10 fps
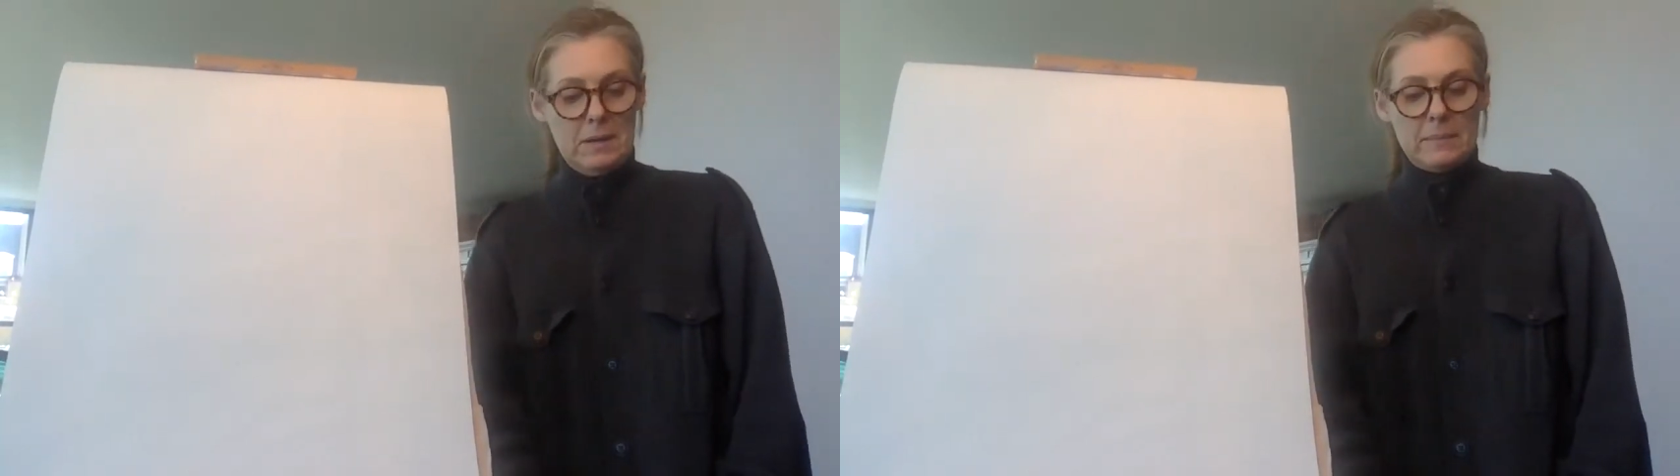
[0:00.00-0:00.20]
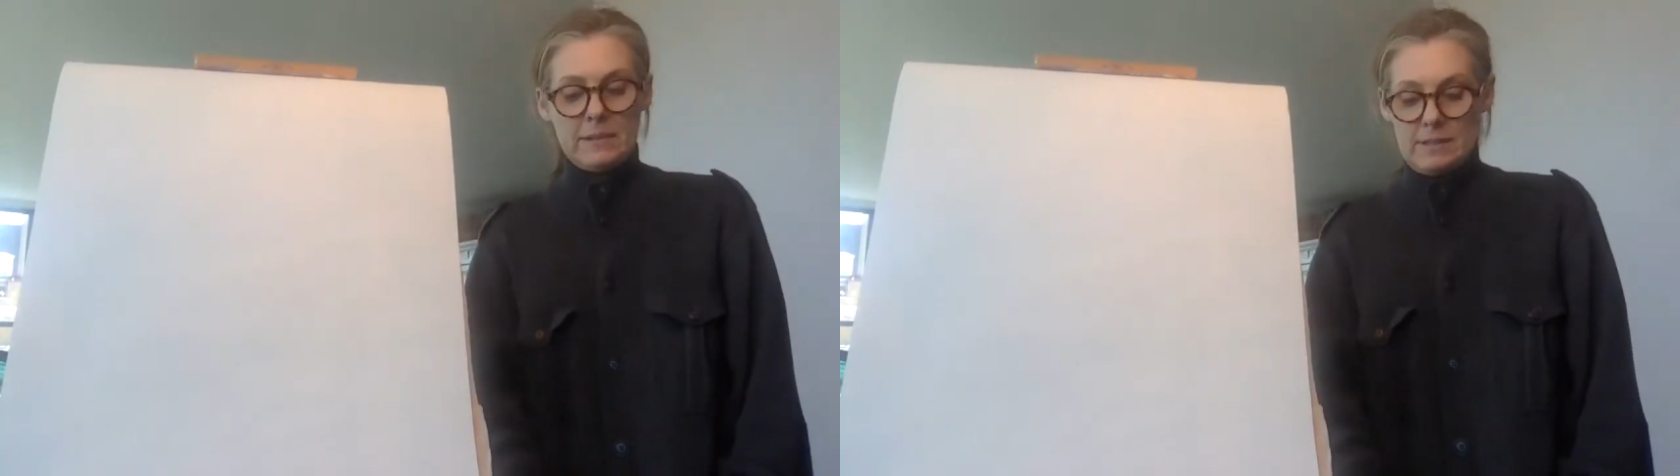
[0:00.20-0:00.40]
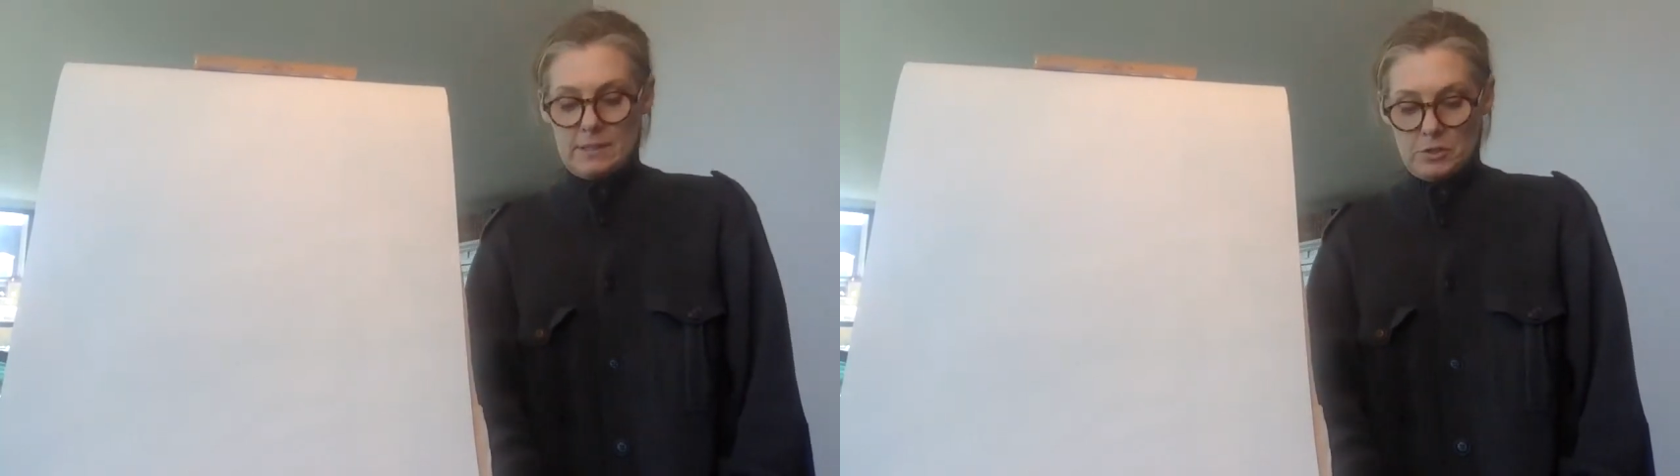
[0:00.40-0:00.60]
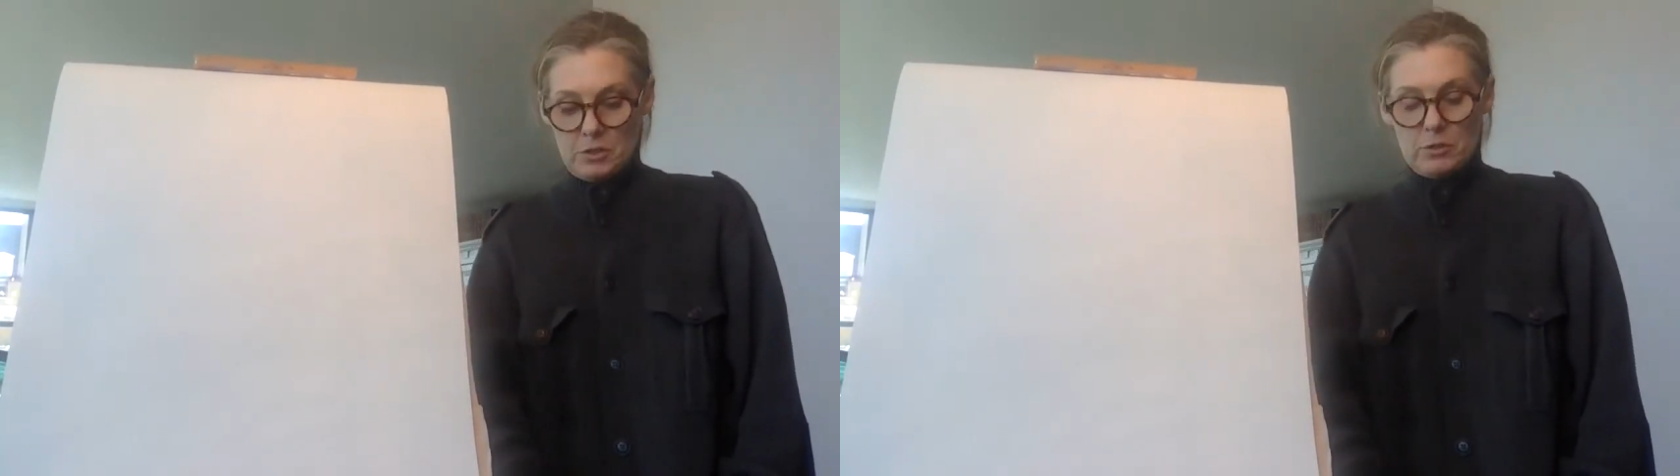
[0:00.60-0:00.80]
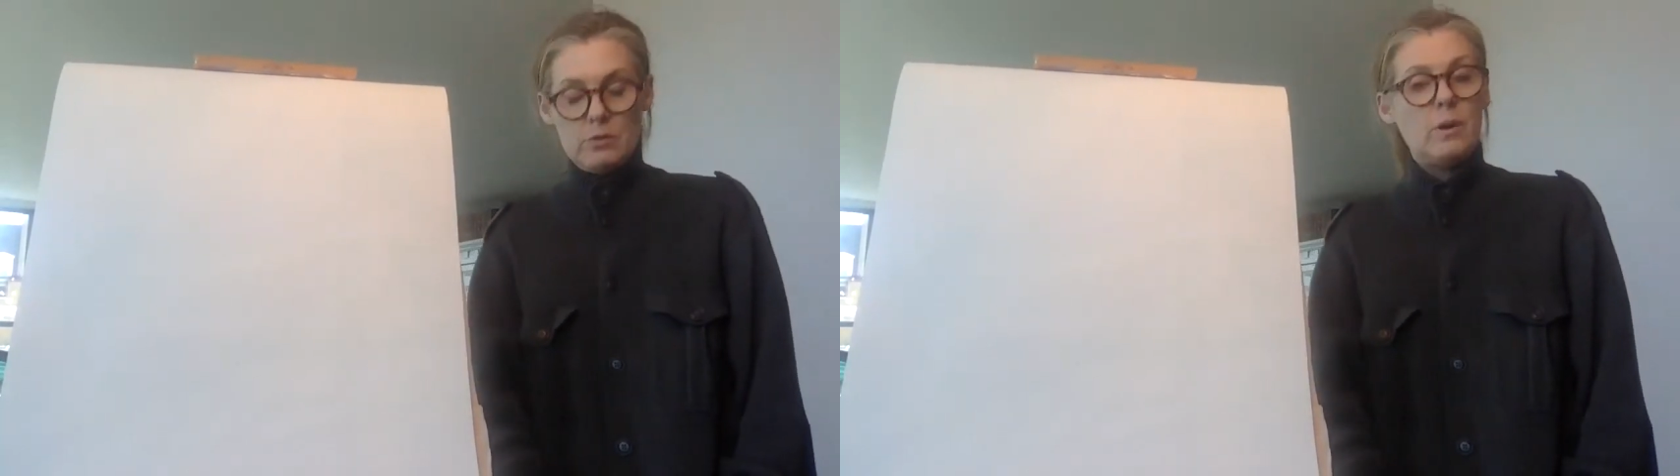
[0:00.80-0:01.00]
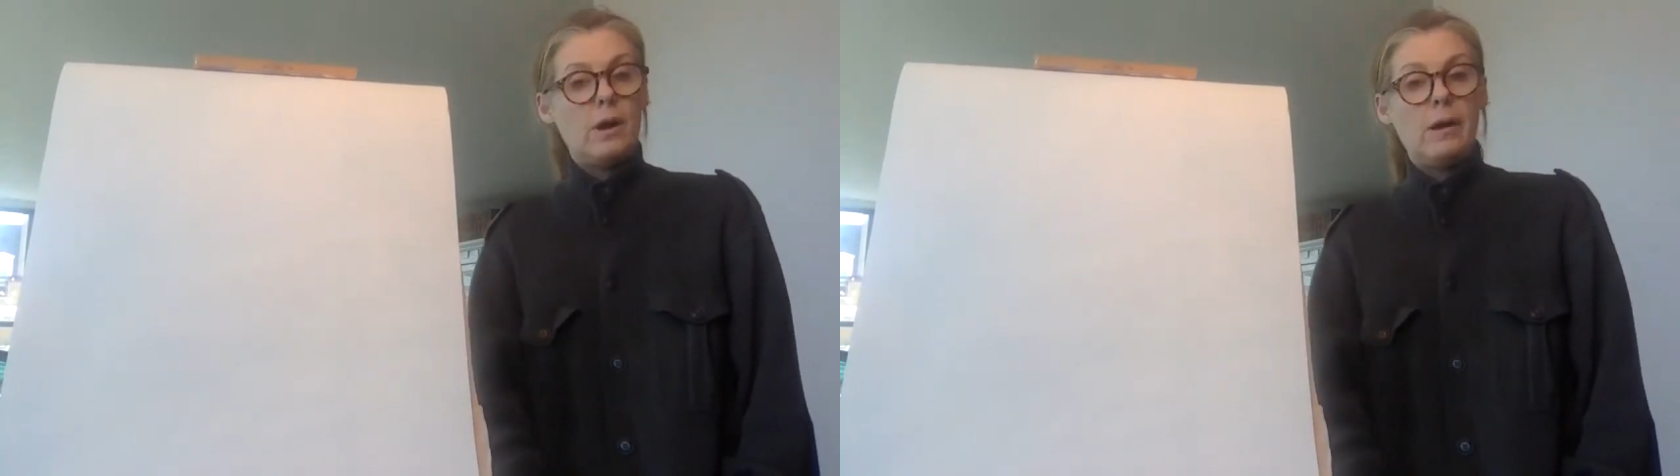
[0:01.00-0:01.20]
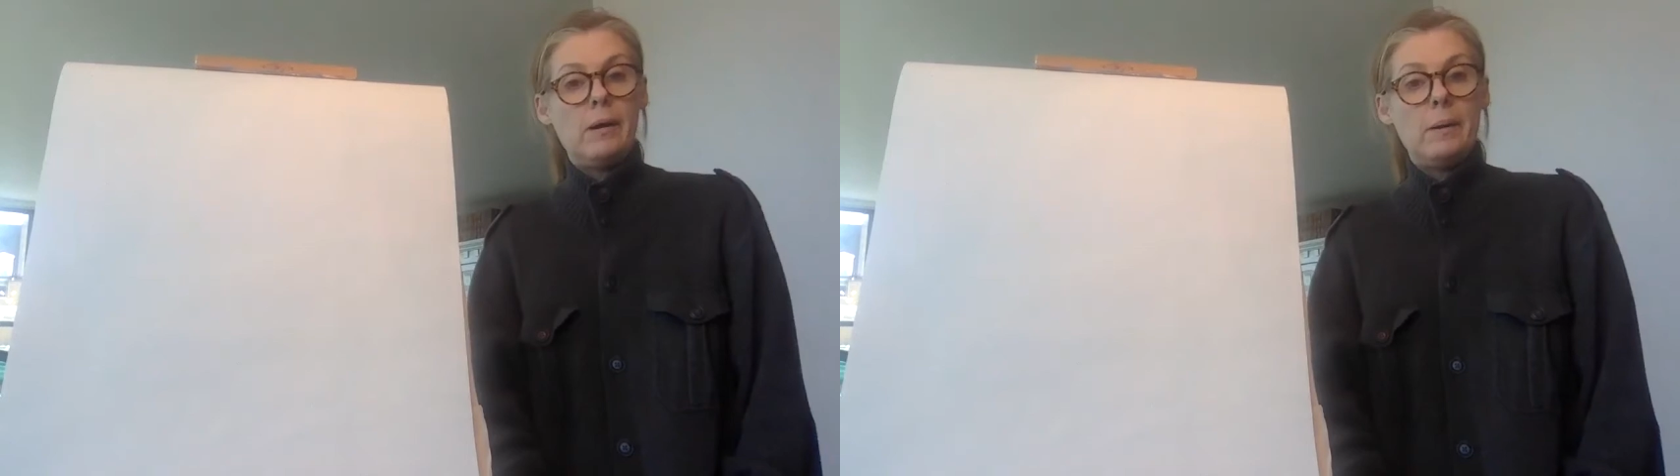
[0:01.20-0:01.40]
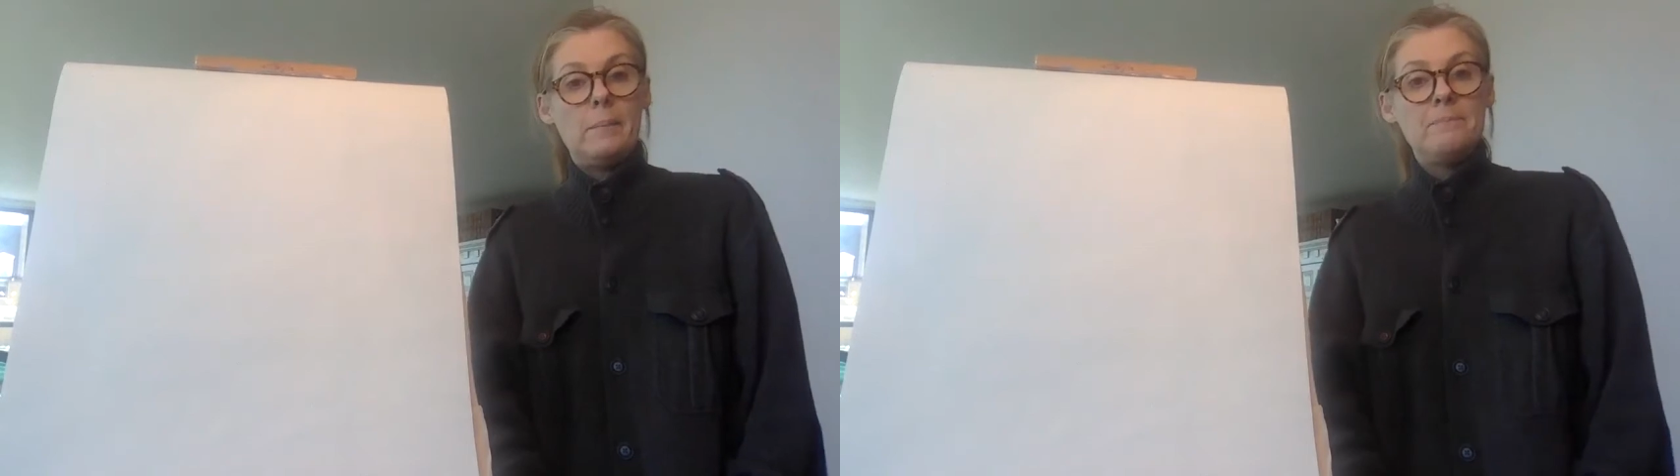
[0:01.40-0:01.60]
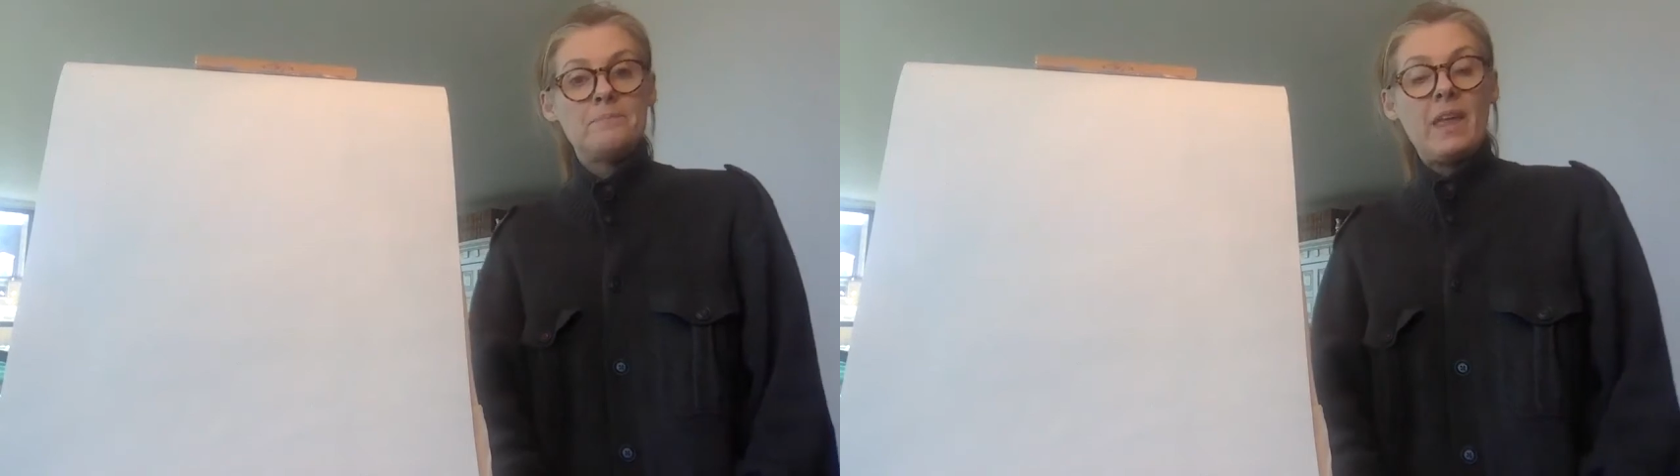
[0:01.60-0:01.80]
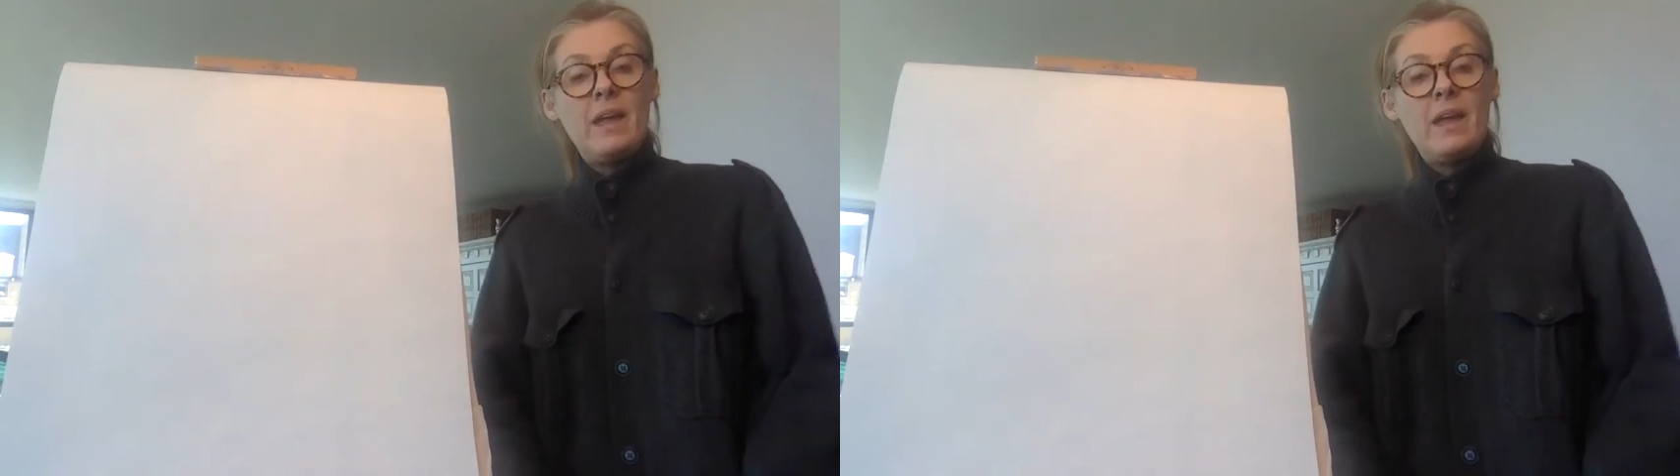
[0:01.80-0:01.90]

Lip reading: I'm going to teach you an